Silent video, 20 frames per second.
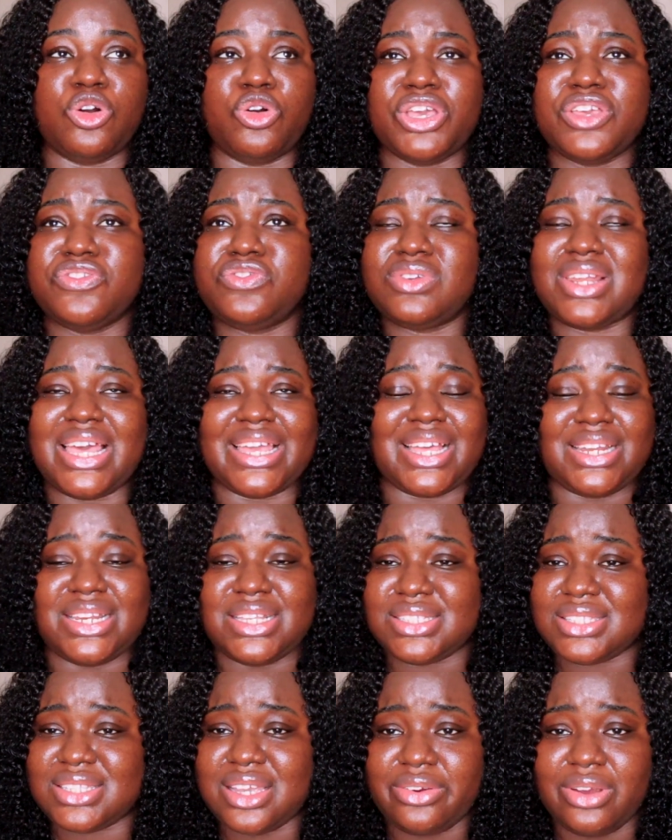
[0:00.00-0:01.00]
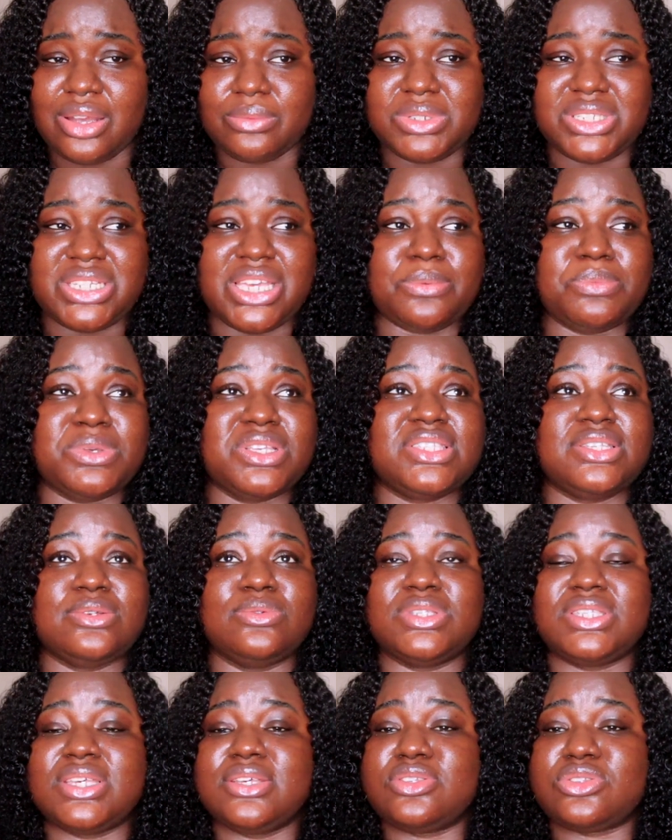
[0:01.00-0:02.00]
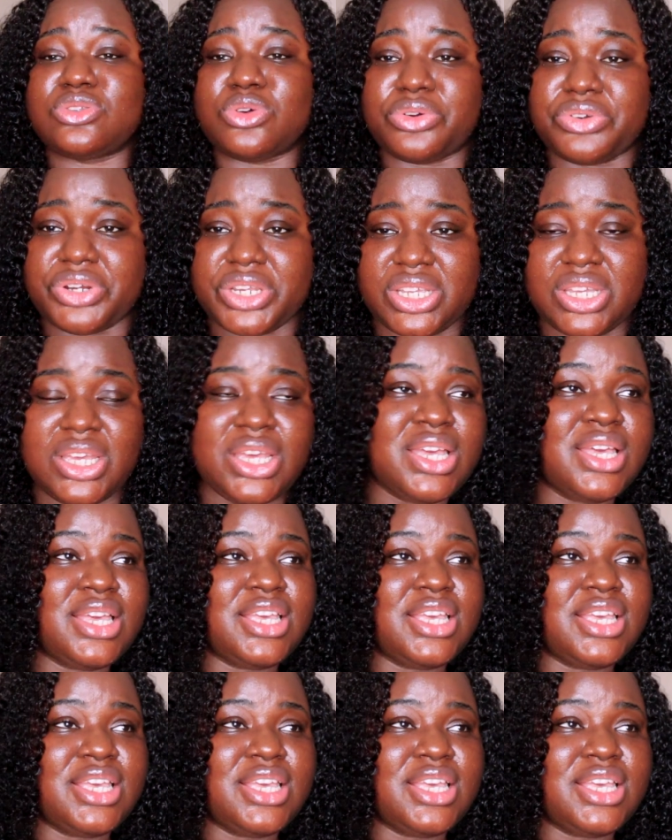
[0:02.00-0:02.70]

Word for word: or even like an Instagram D M is they will say, sorry,